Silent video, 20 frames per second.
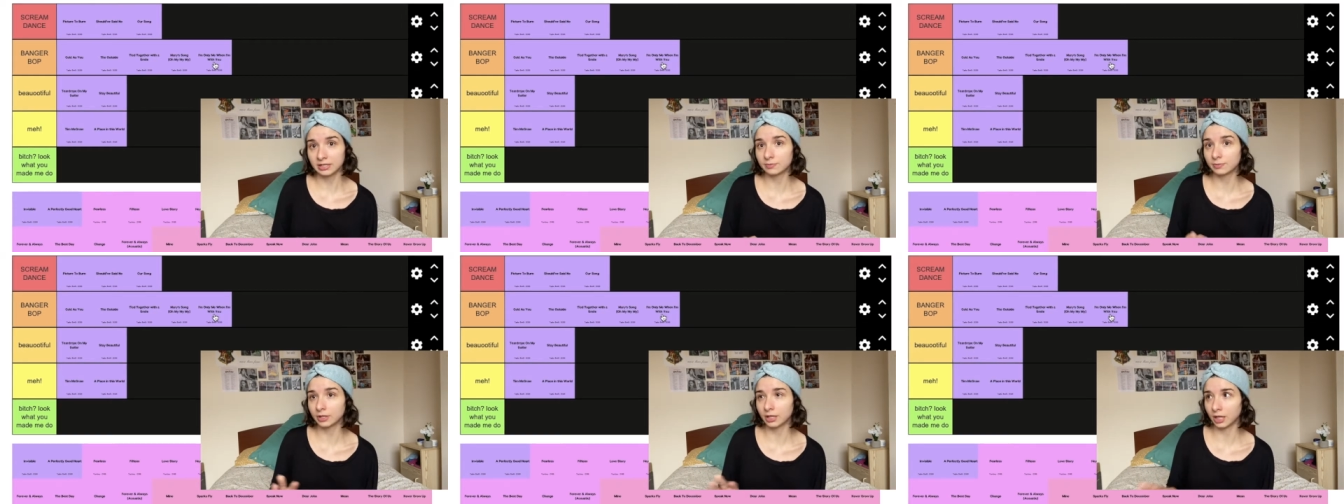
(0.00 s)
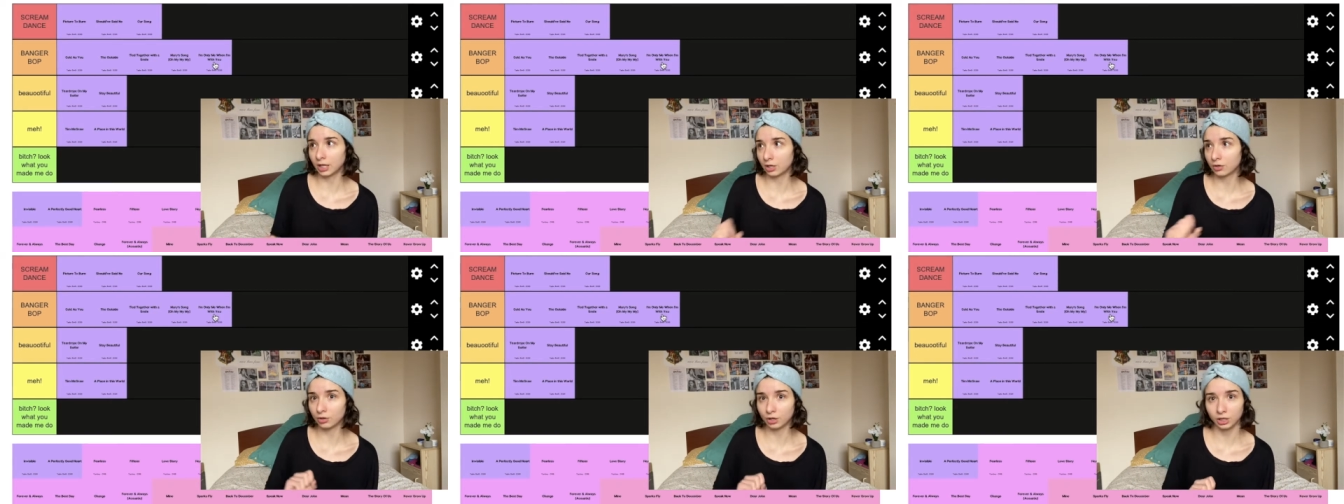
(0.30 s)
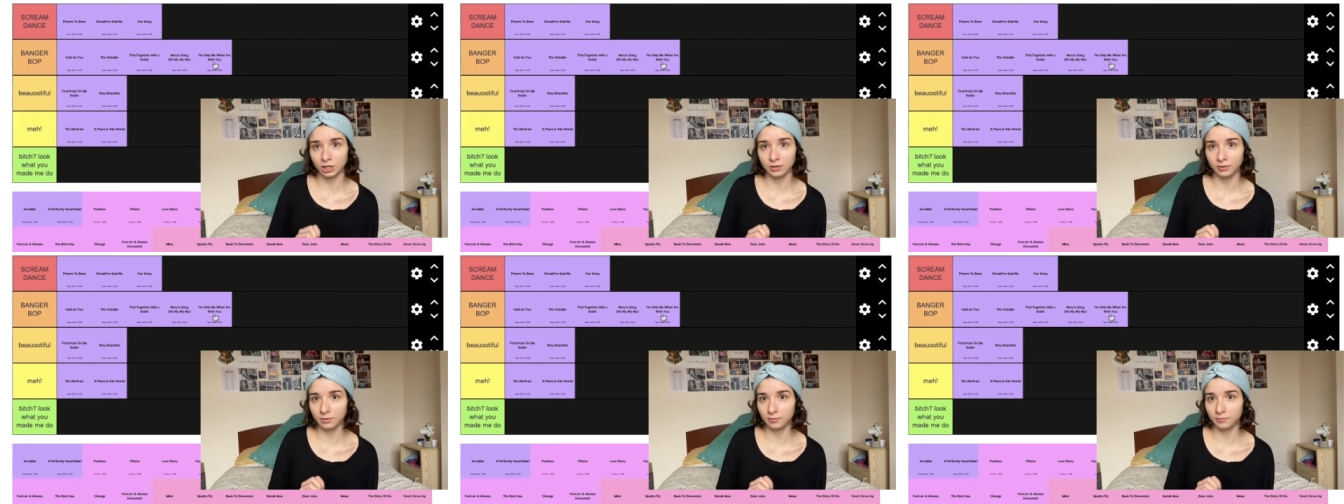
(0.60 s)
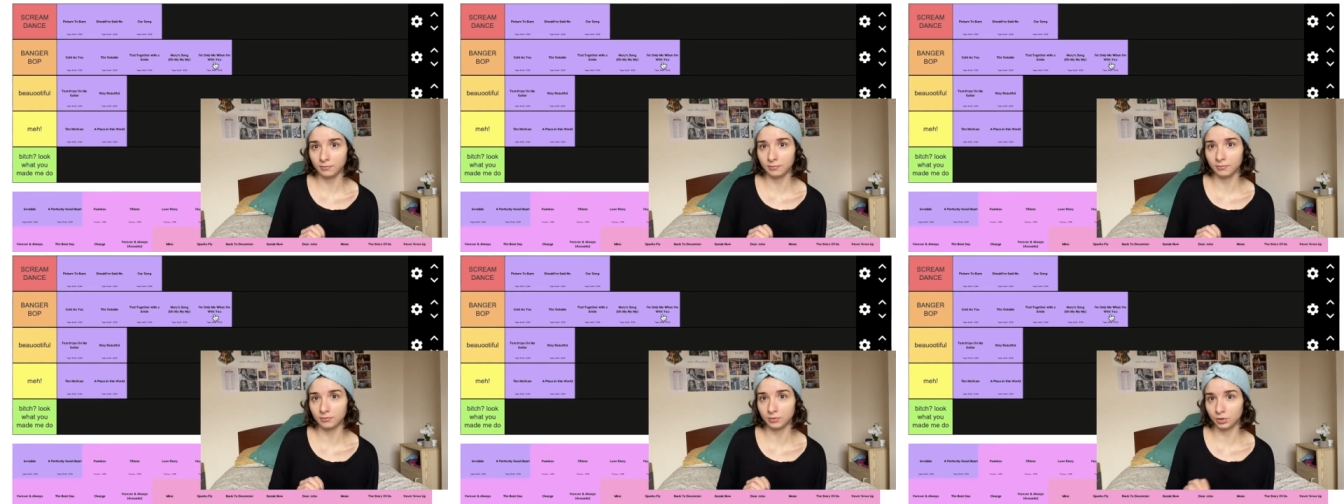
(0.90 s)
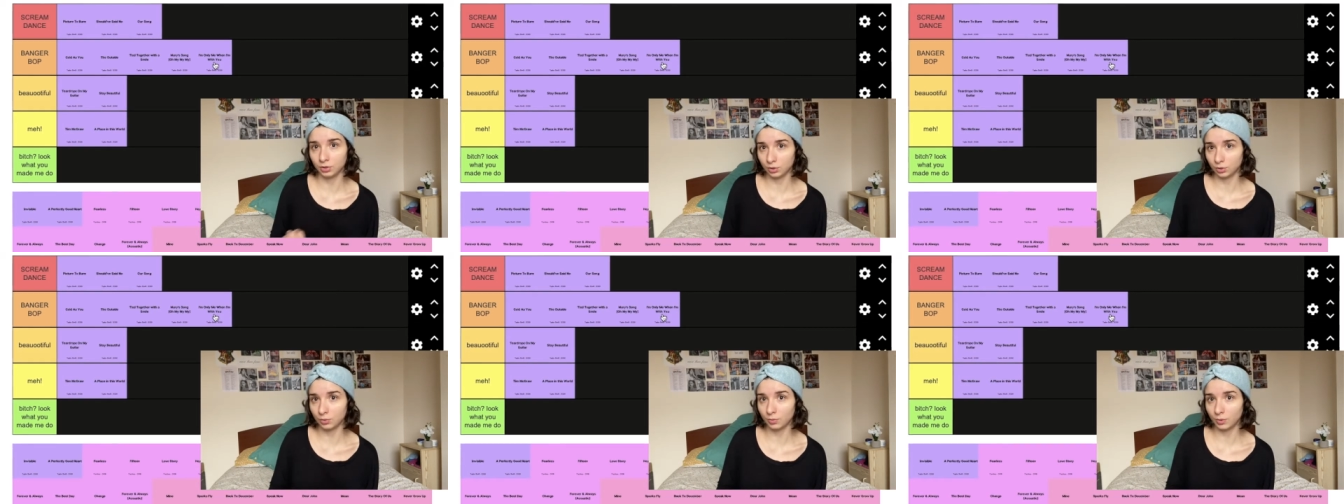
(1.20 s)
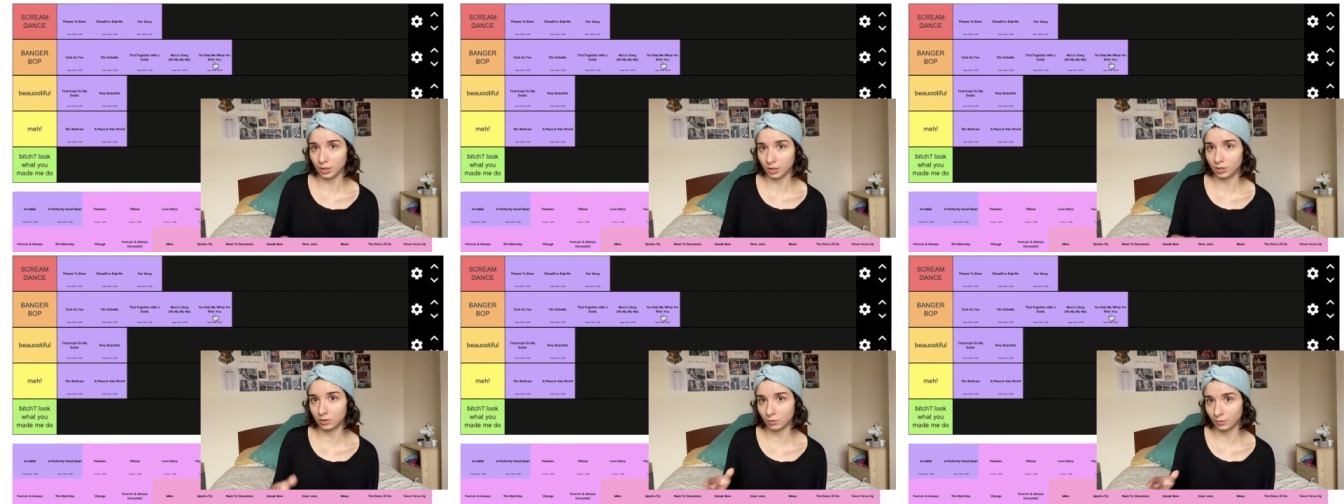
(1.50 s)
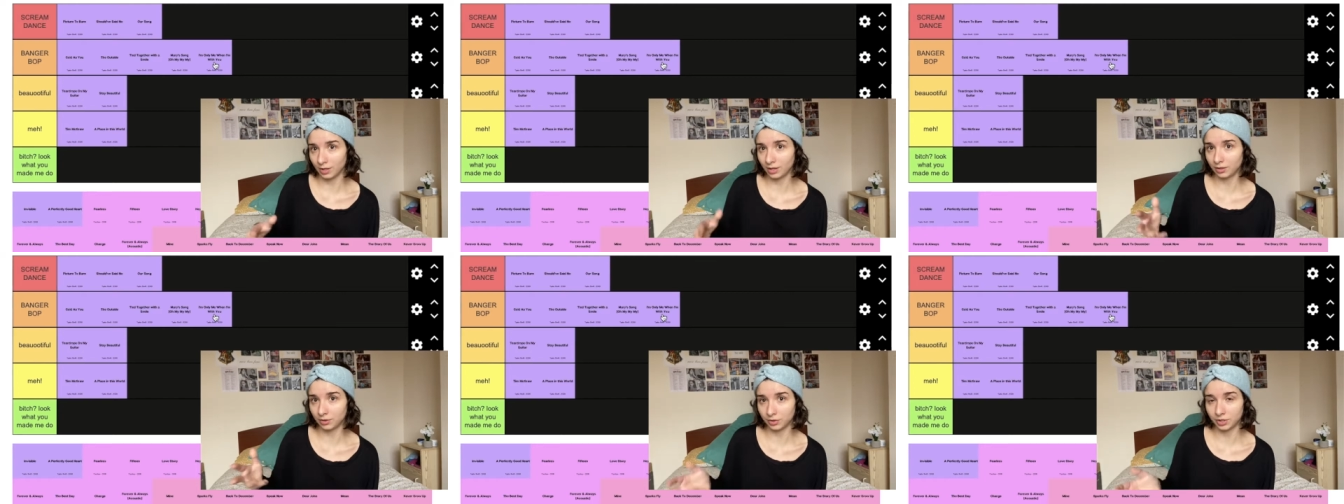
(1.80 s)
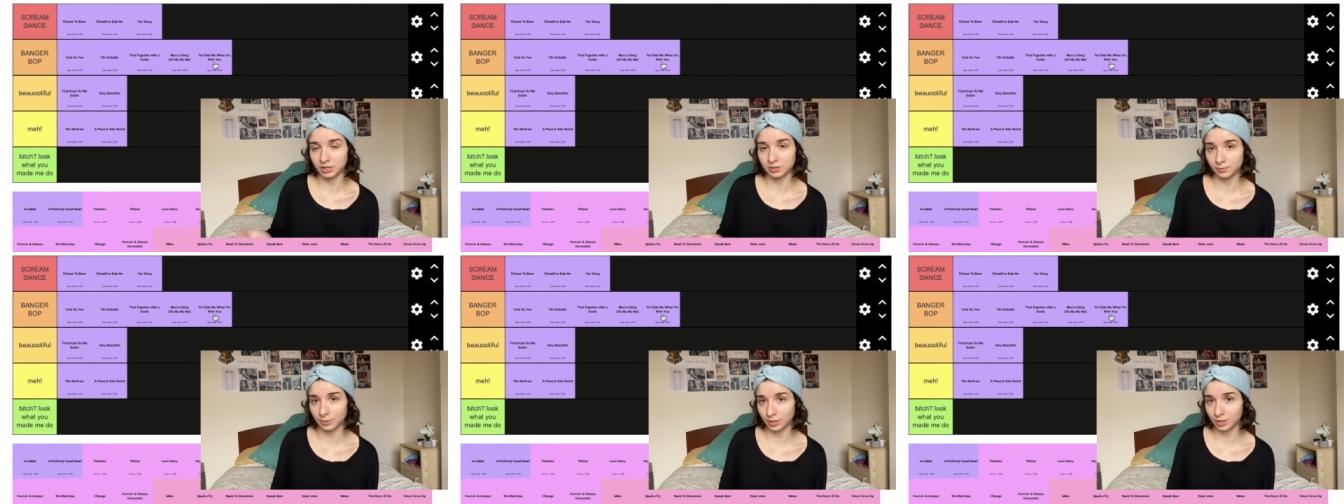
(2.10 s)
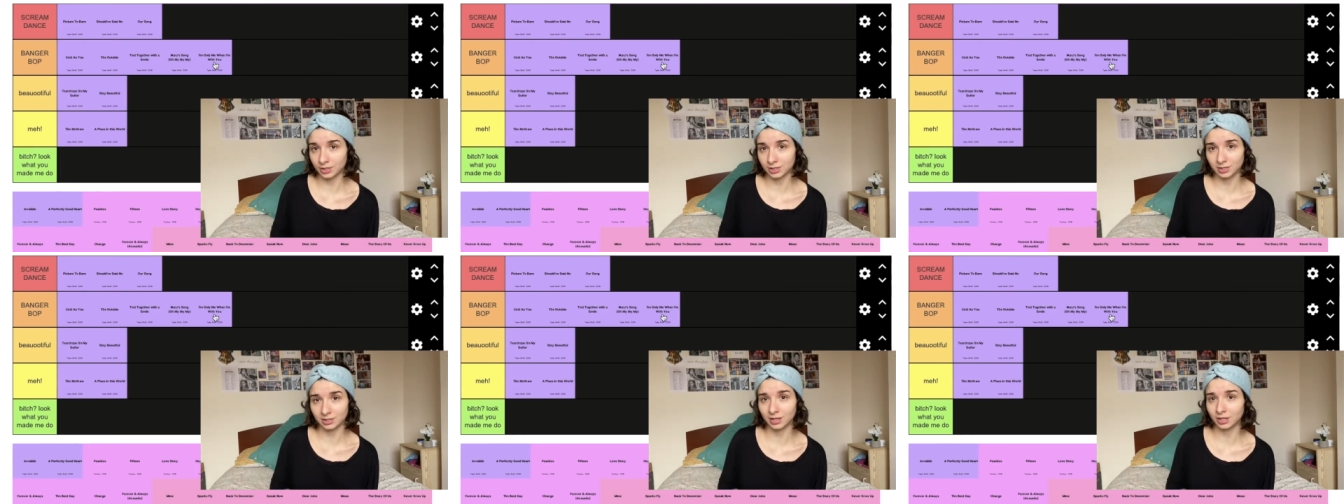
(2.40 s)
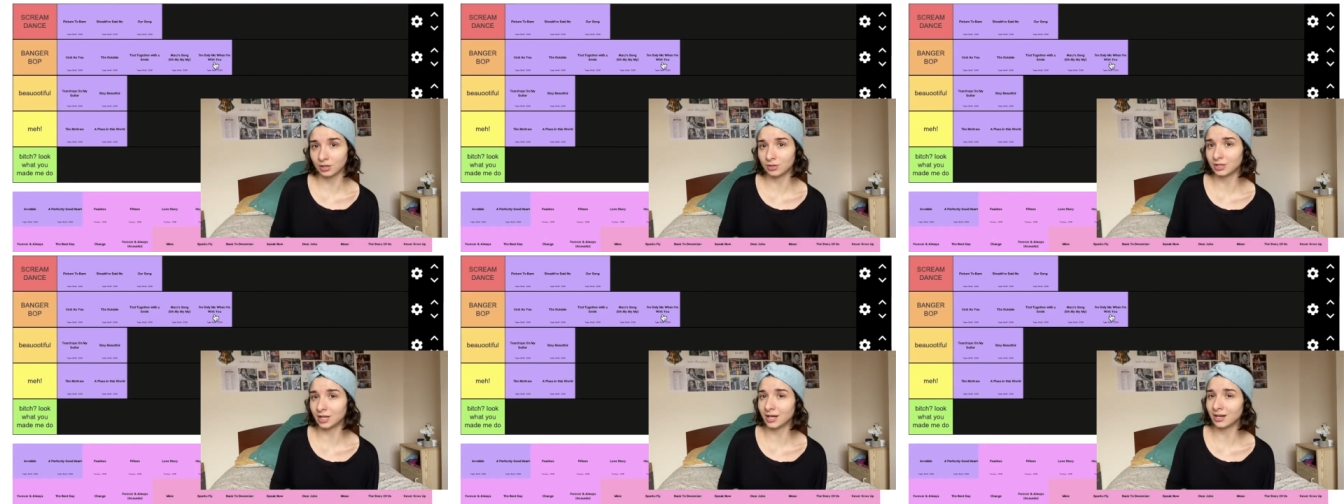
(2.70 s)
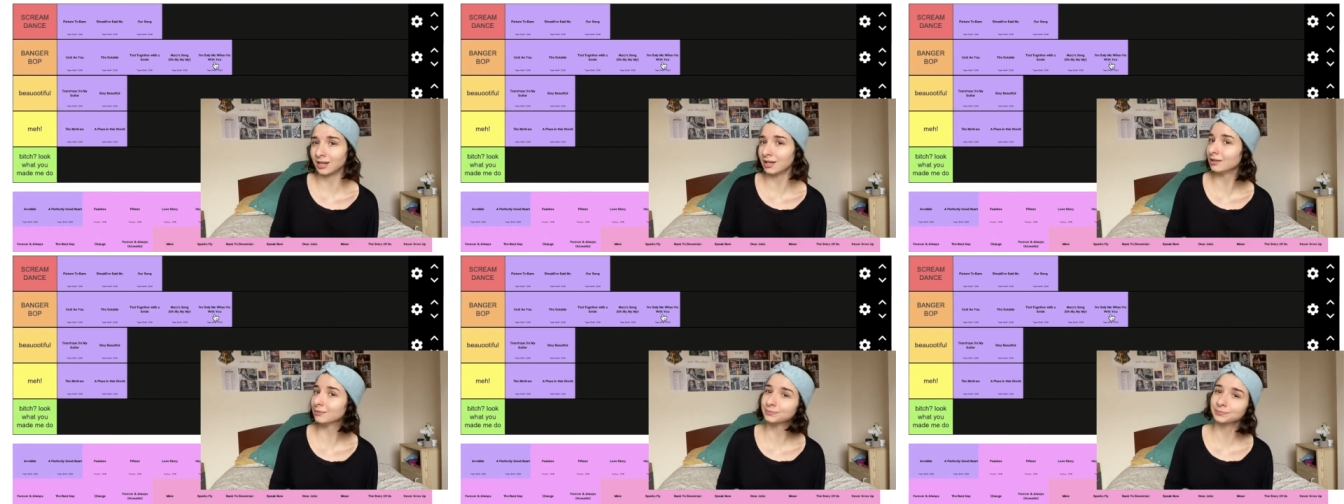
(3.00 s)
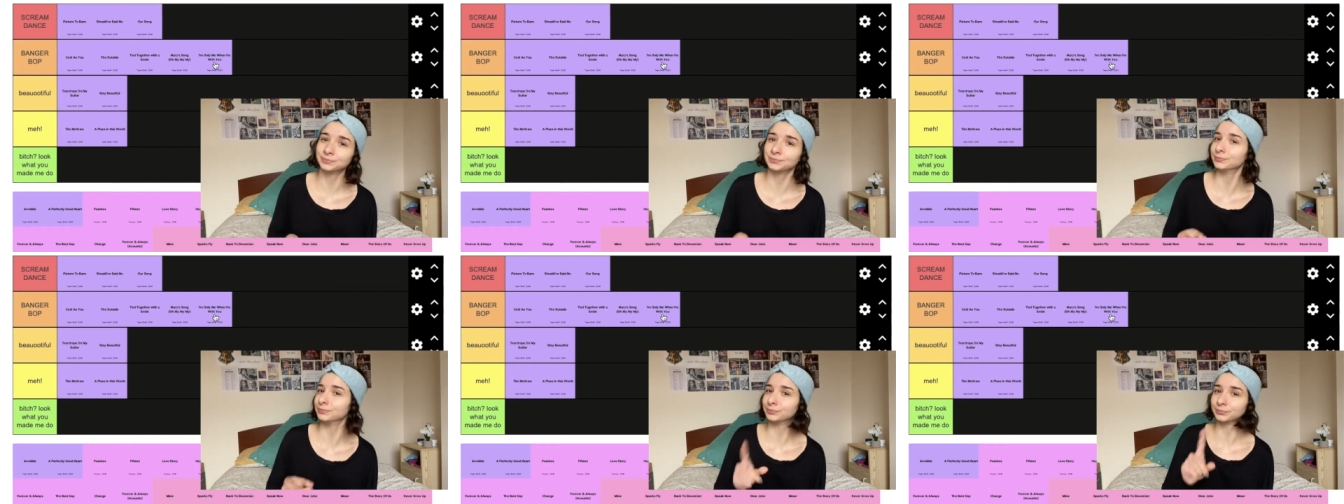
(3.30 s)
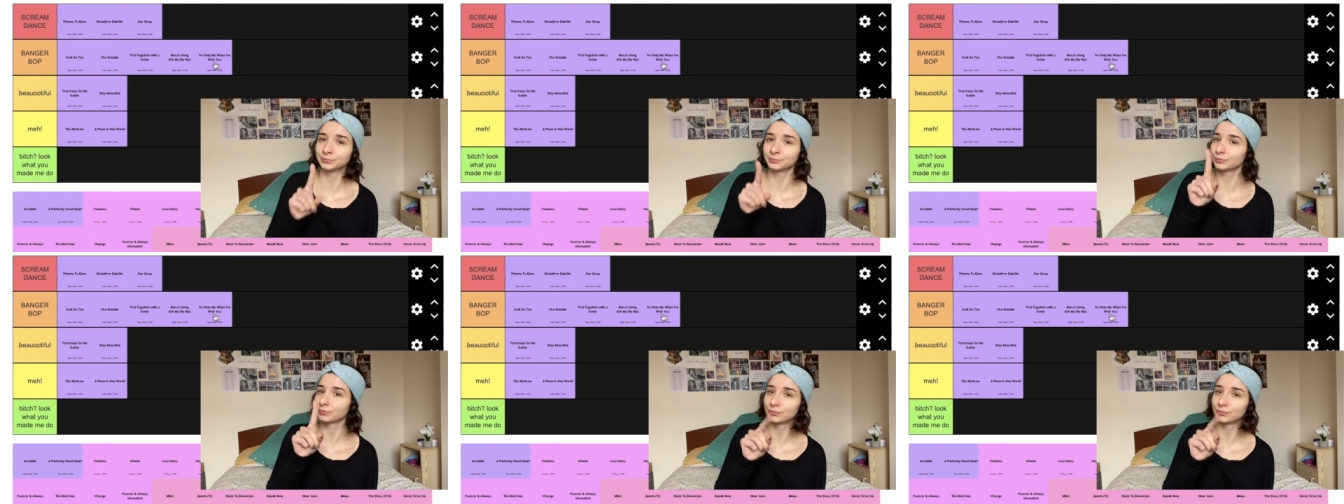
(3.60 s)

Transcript: but like you're only you when you're with this person that you're dating. Mm-mm.